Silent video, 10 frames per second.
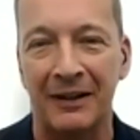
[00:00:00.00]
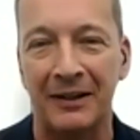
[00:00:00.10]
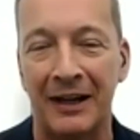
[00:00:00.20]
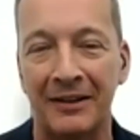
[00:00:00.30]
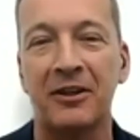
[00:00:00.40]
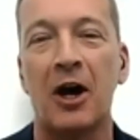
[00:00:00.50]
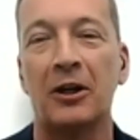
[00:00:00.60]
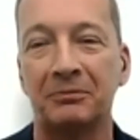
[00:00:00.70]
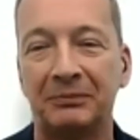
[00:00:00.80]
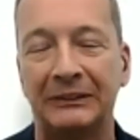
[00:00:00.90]
I thought,
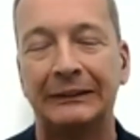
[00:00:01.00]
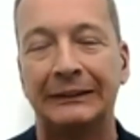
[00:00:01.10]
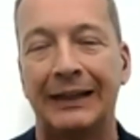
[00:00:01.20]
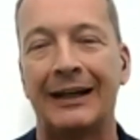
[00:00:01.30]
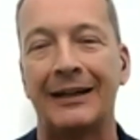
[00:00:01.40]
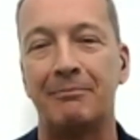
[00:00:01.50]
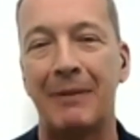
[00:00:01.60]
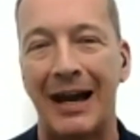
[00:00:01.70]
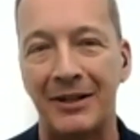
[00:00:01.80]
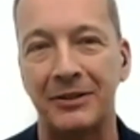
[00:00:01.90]
and I
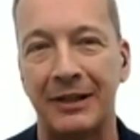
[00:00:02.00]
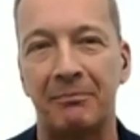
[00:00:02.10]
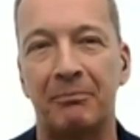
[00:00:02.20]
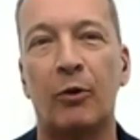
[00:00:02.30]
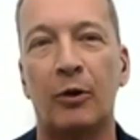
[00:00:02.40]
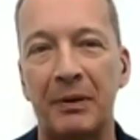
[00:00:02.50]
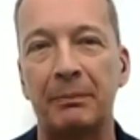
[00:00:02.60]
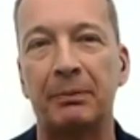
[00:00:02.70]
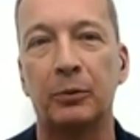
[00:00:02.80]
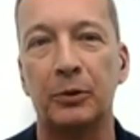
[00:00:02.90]
imagined that more
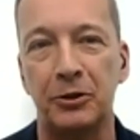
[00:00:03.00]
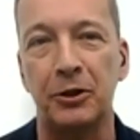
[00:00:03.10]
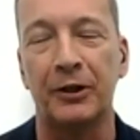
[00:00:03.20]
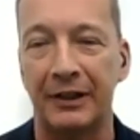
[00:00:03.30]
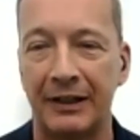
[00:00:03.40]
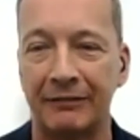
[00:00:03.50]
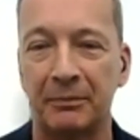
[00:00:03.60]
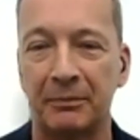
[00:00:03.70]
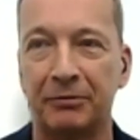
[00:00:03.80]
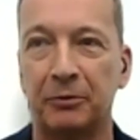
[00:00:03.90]
people would join than ever
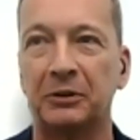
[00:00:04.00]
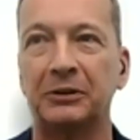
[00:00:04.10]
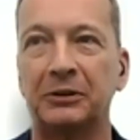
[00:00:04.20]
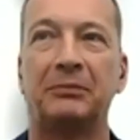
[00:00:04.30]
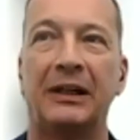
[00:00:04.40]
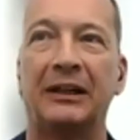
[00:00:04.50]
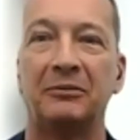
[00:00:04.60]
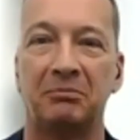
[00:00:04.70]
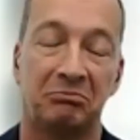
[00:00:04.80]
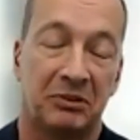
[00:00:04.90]
before, and
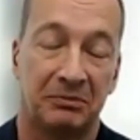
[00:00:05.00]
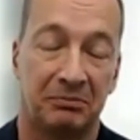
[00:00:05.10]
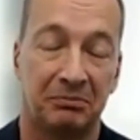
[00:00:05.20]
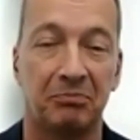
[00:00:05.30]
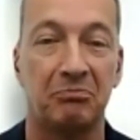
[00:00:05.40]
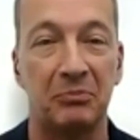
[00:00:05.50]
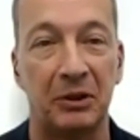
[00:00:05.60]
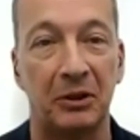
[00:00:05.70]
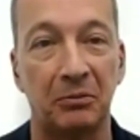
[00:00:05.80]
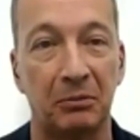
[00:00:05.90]

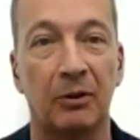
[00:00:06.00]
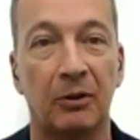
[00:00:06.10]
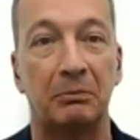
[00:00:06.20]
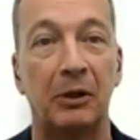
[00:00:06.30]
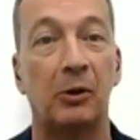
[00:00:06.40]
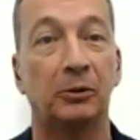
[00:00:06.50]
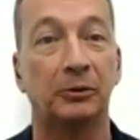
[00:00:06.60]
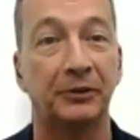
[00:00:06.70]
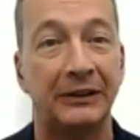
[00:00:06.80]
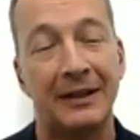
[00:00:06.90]
lo and behold,
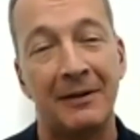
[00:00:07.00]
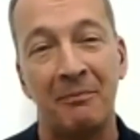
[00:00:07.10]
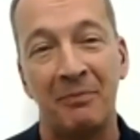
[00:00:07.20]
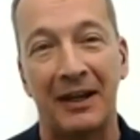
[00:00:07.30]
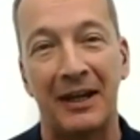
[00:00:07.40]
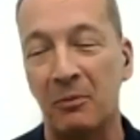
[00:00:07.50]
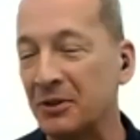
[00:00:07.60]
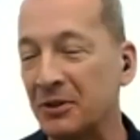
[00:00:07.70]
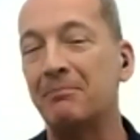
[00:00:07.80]
it was a